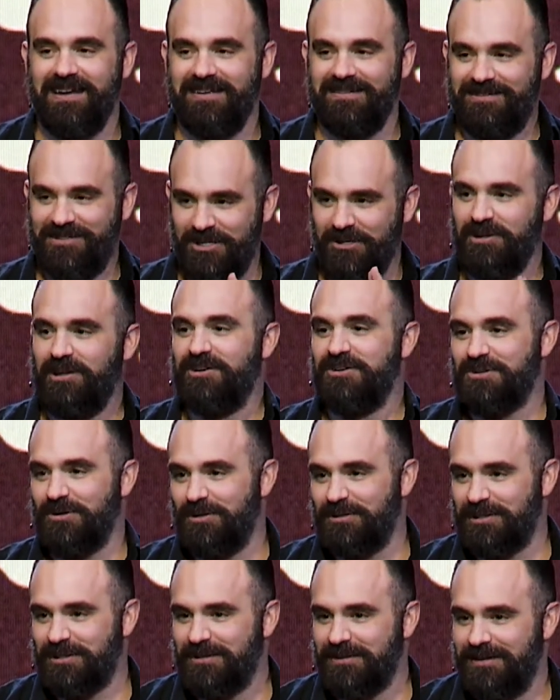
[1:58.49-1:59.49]
2 years
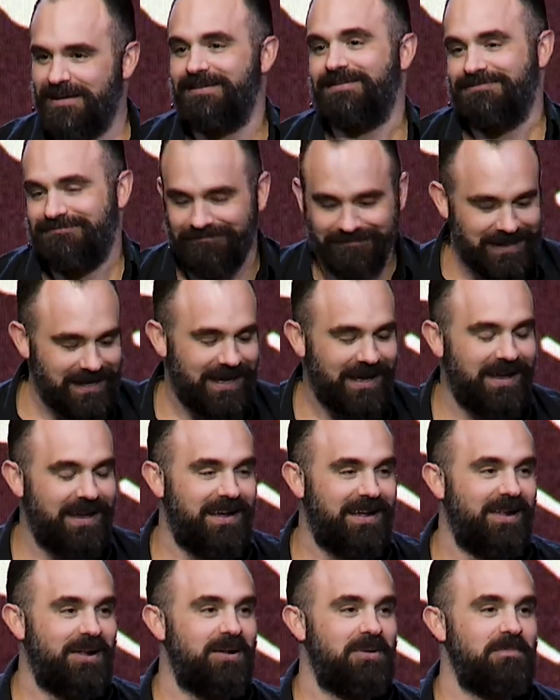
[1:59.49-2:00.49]
older.
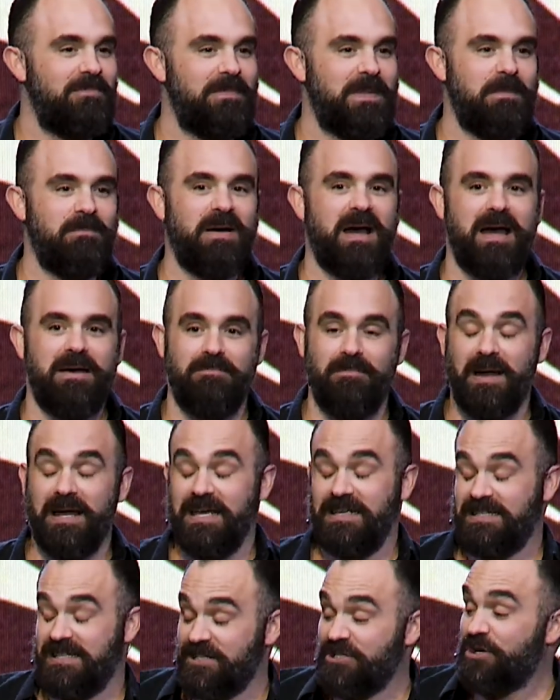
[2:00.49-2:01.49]
But my
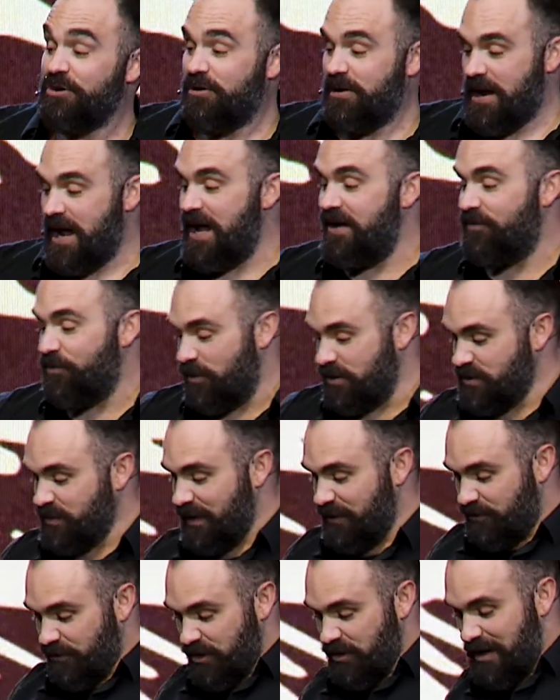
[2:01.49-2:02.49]
sister and I, of course, we
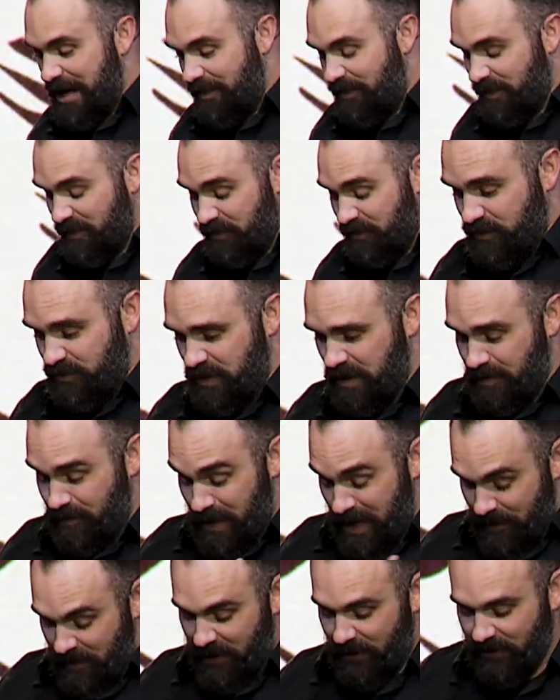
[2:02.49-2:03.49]
grew up. My
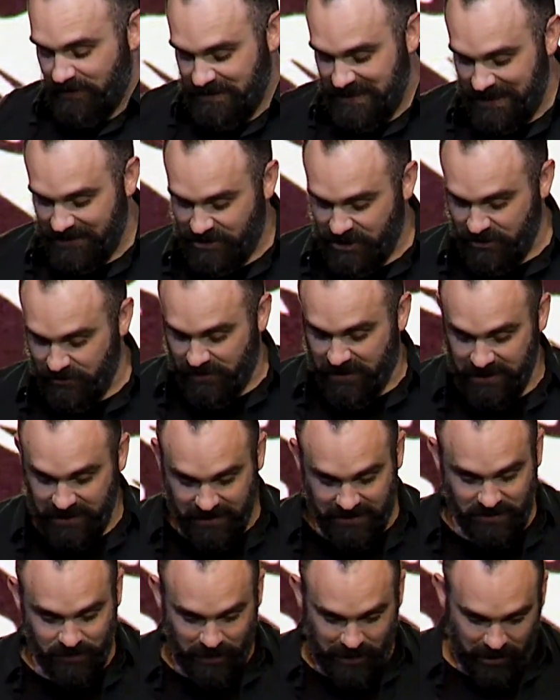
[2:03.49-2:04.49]
parents had two
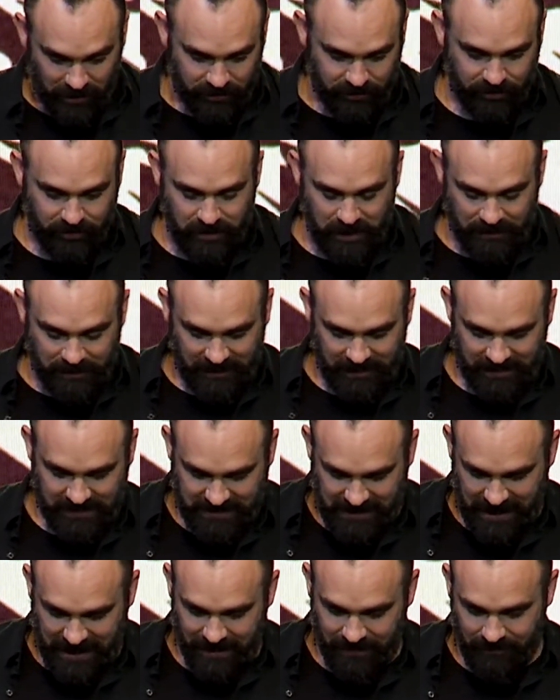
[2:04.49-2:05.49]
kids. We all grew up in the
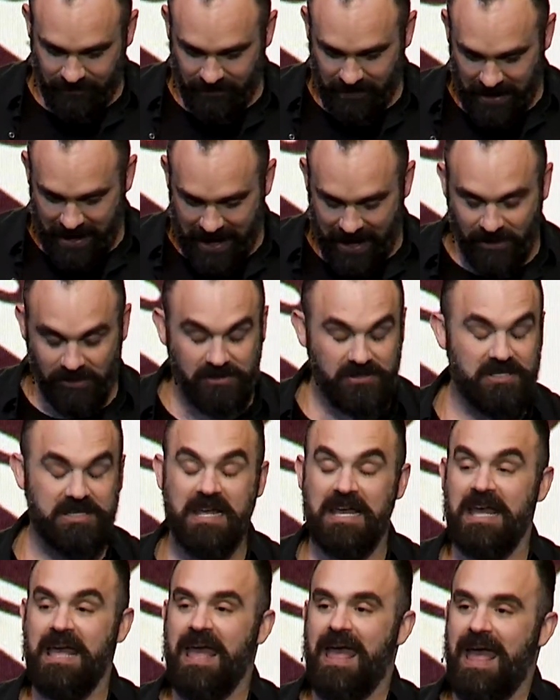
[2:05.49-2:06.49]
same house.
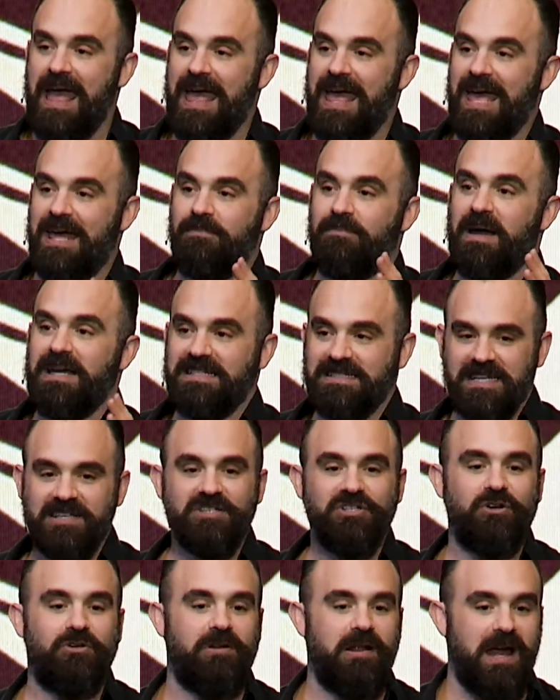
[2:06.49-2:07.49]
And my
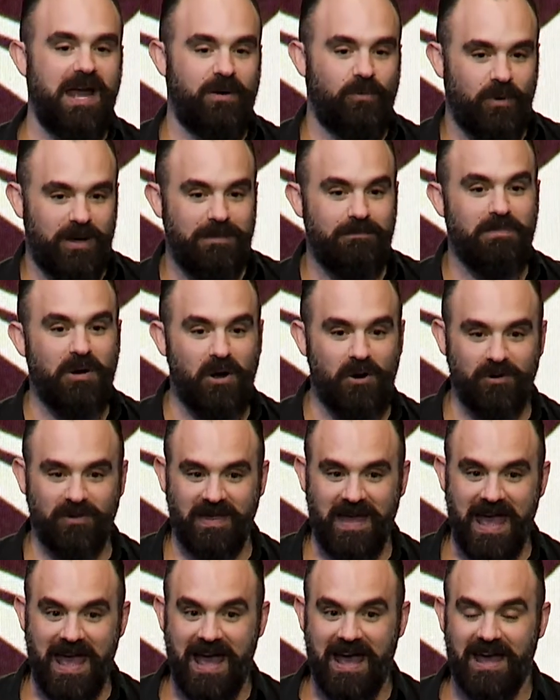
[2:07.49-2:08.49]
sister and I, we both
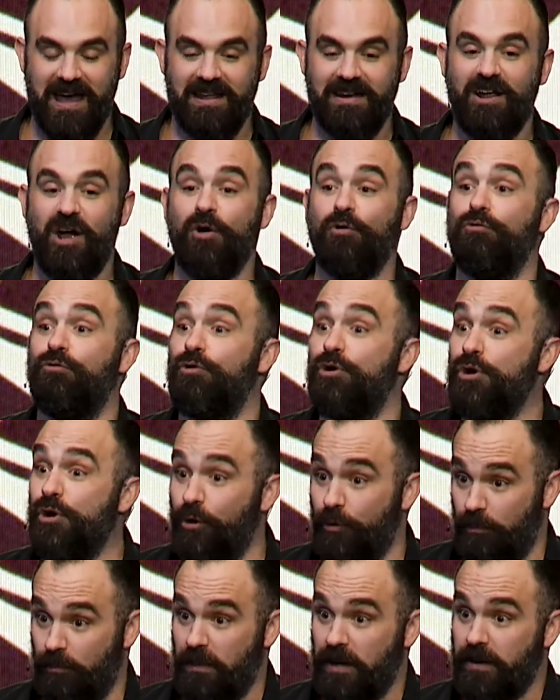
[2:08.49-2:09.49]
had a
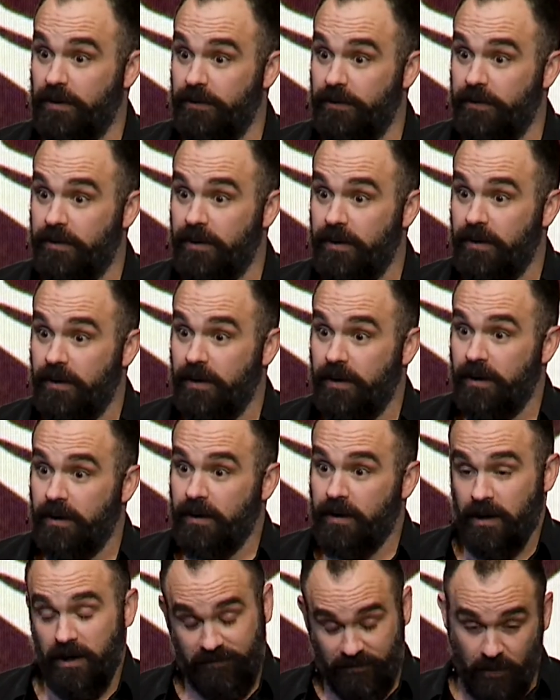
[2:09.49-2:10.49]
room,
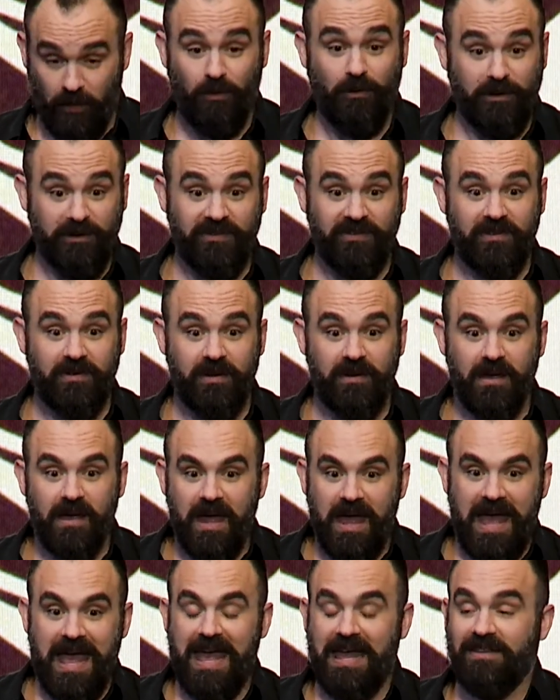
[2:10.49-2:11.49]
of course.
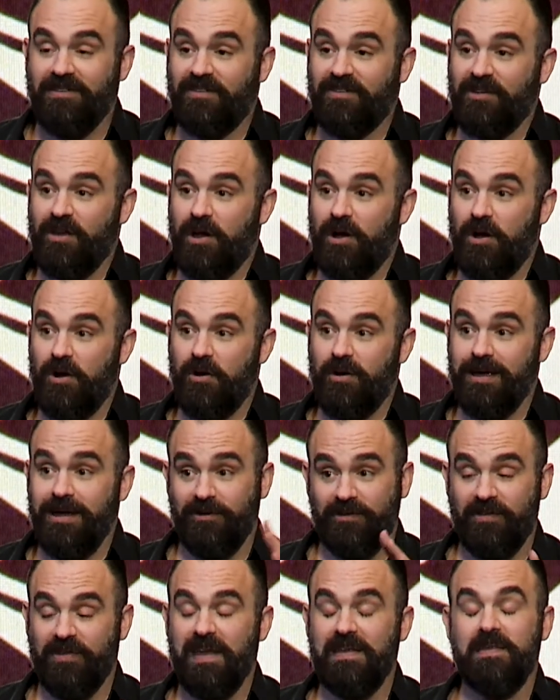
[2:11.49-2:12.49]
And so here's
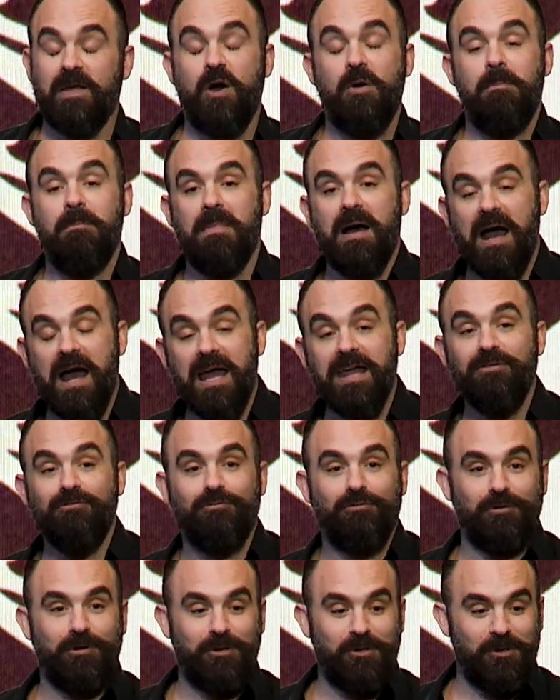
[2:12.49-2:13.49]
the thing, though. My
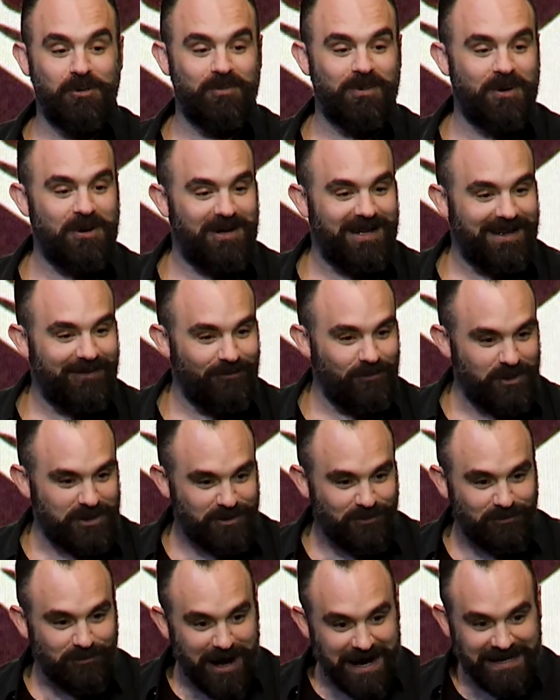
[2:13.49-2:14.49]
room was
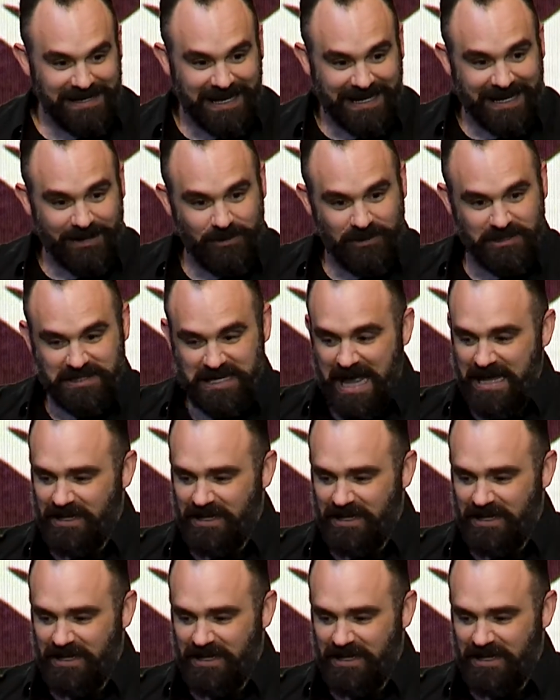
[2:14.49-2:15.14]
right next, it was